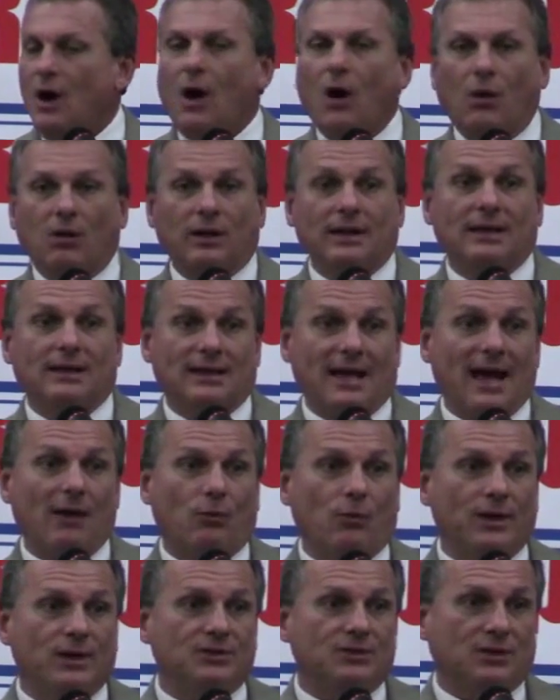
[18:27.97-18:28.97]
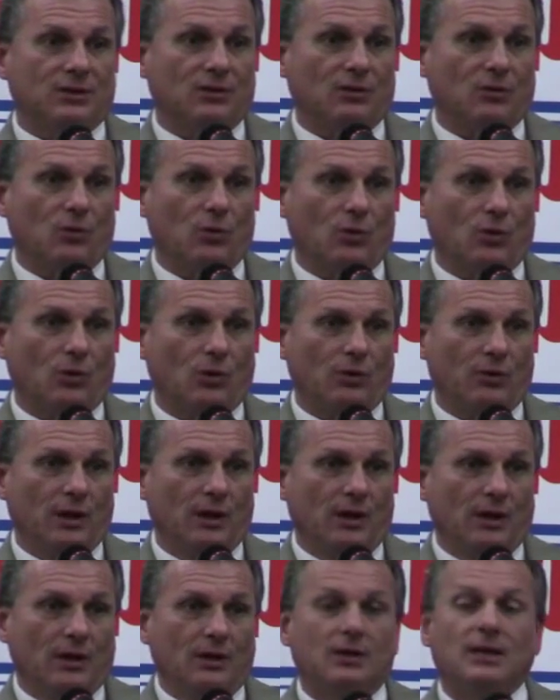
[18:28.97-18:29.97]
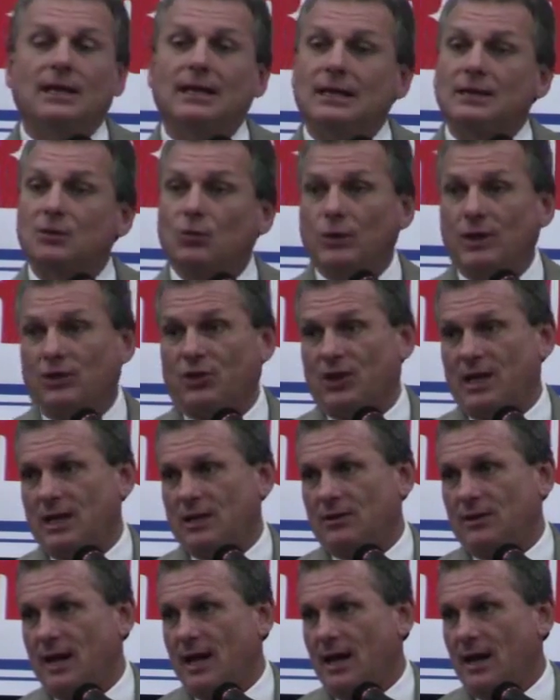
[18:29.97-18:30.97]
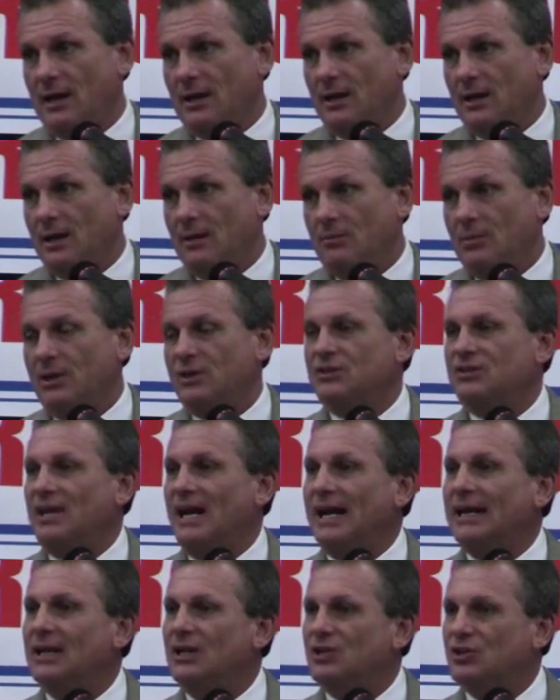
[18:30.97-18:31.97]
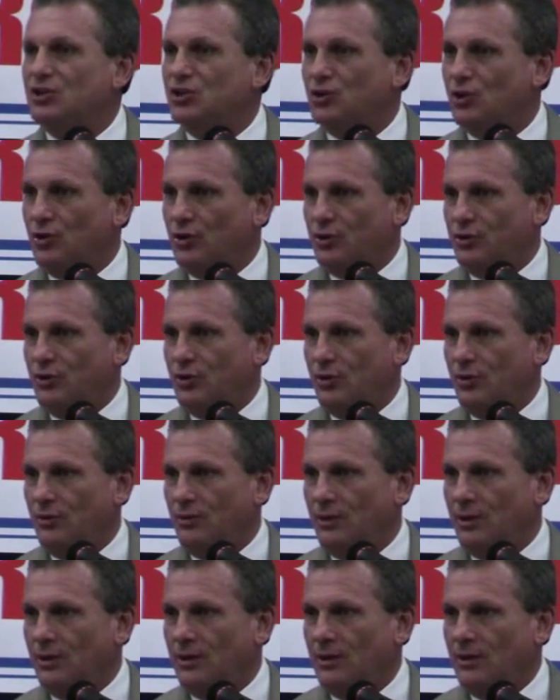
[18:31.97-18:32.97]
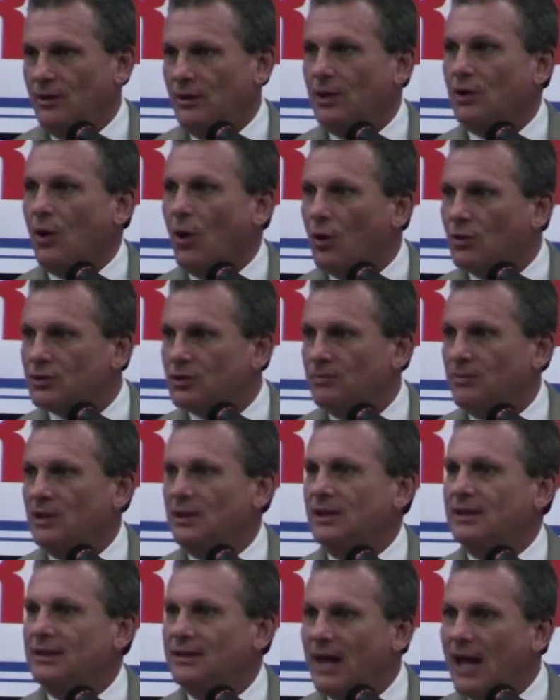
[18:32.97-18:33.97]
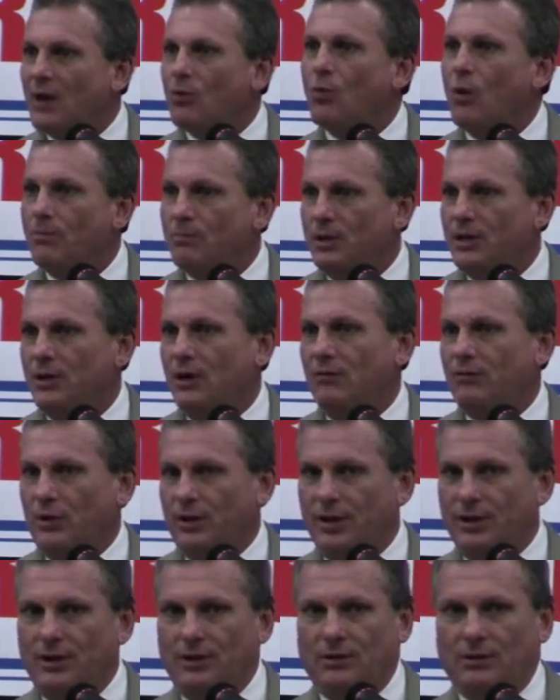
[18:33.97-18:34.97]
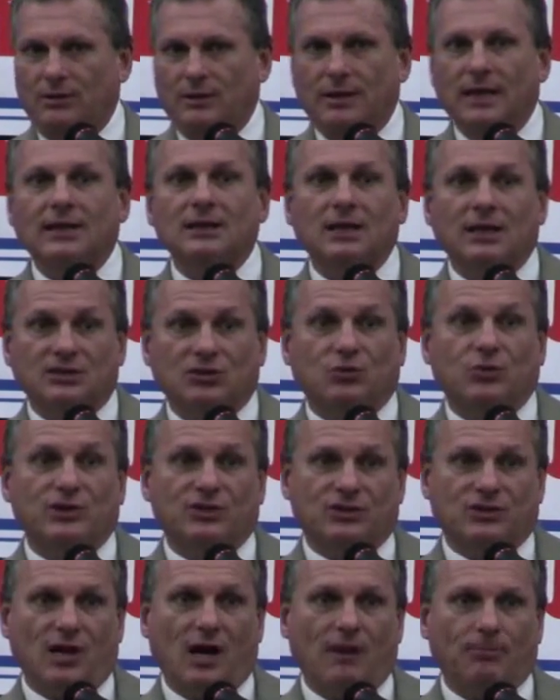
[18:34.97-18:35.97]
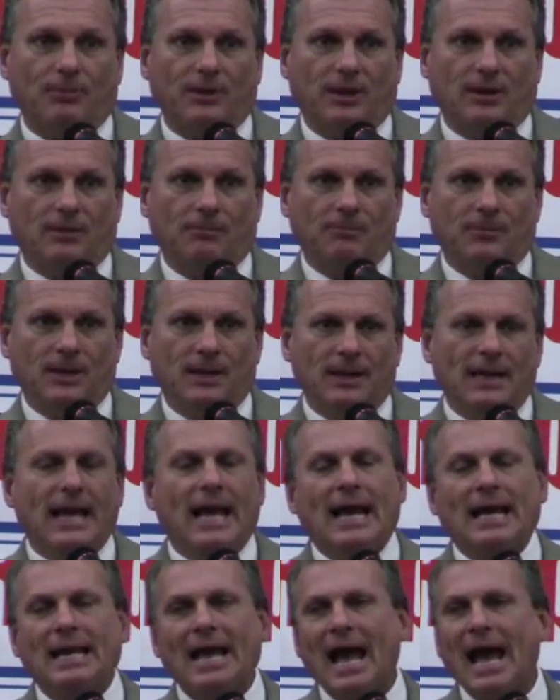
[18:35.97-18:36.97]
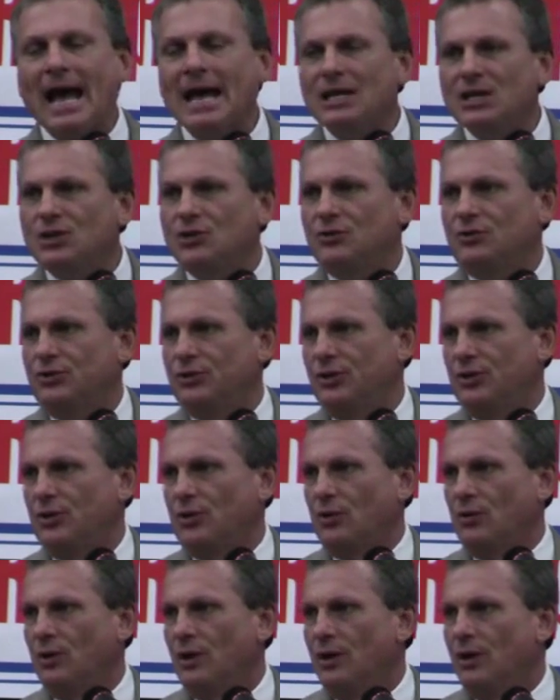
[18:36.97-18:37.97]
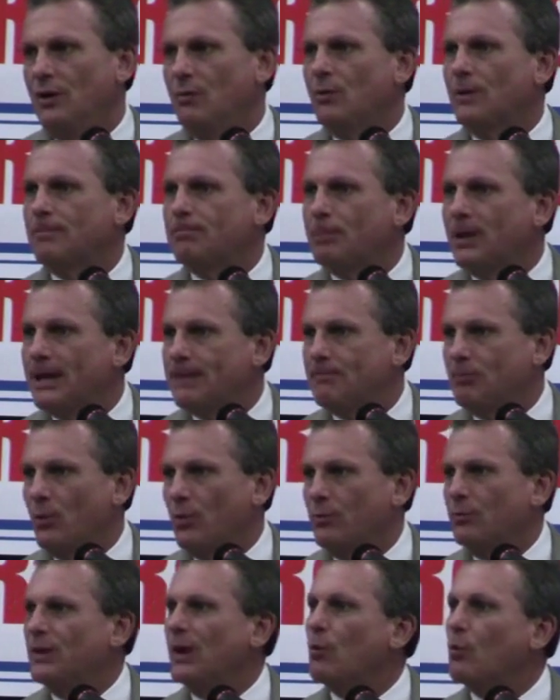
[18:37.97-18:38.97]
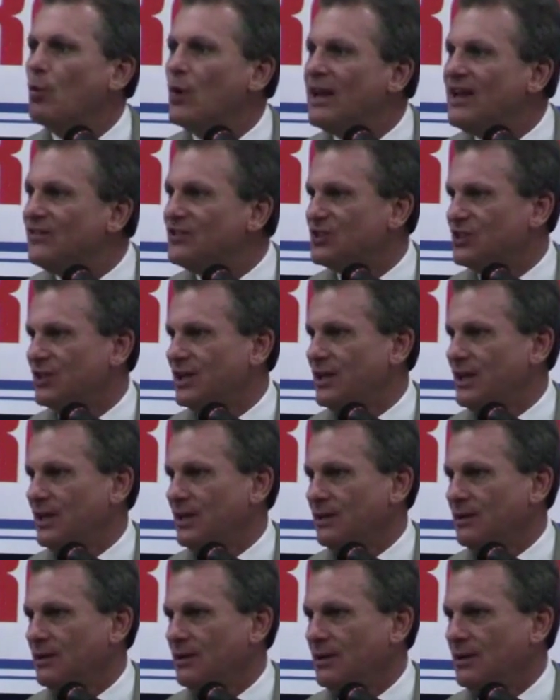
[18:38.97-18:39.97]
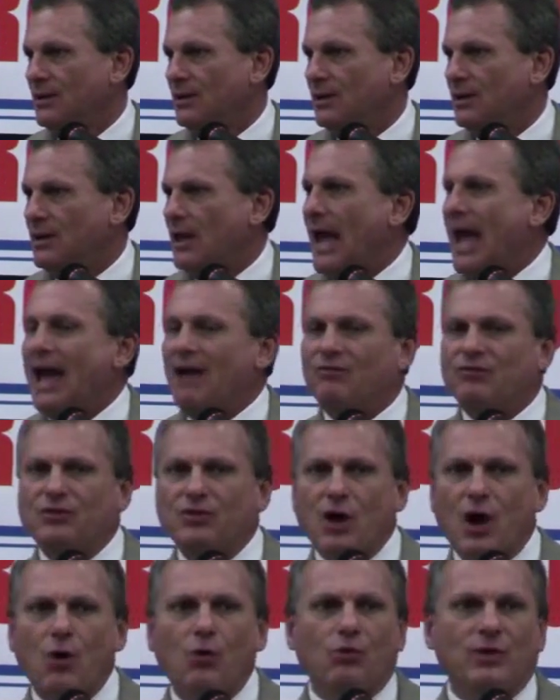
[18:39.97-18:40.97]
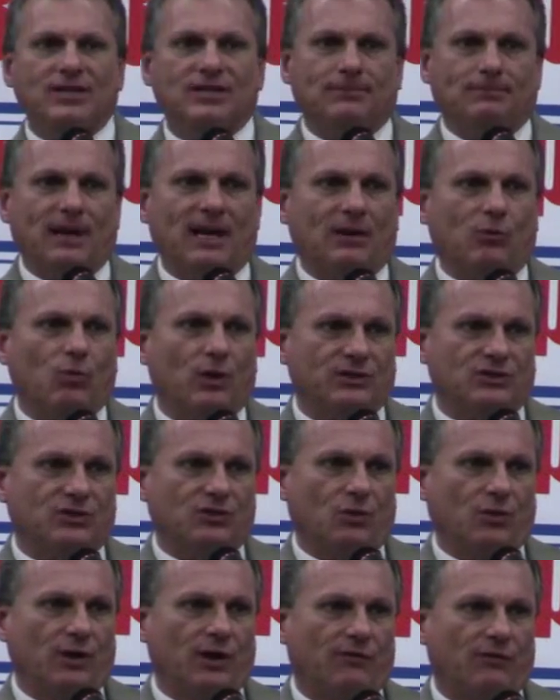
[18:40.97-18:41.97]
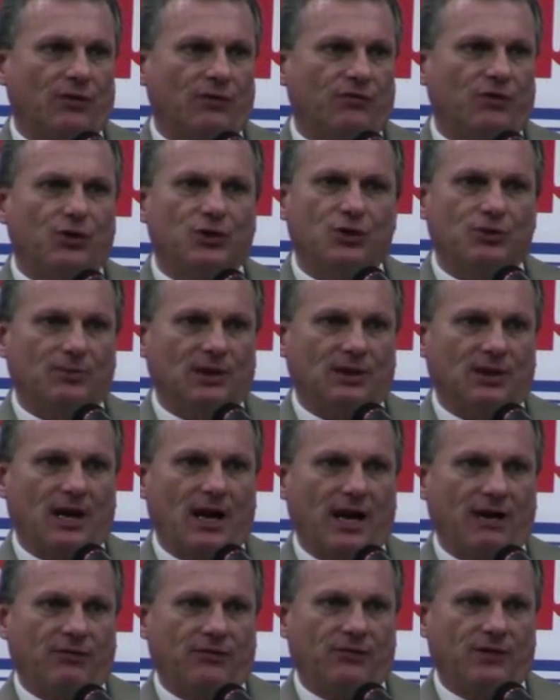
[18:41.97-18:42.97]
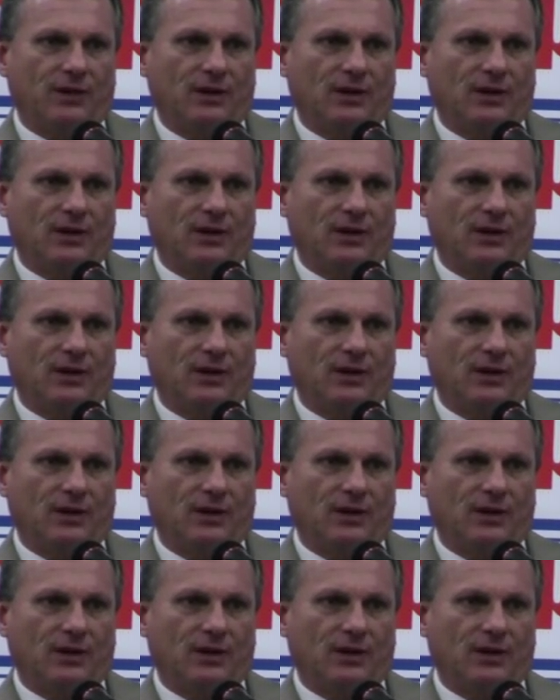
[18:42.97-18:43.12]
only in that region of the world, you need to rethink that. Because I can assure you that ultimately they will be over here unless we stop them. And how do you deal with people that we see have no respect whatsoever for human life?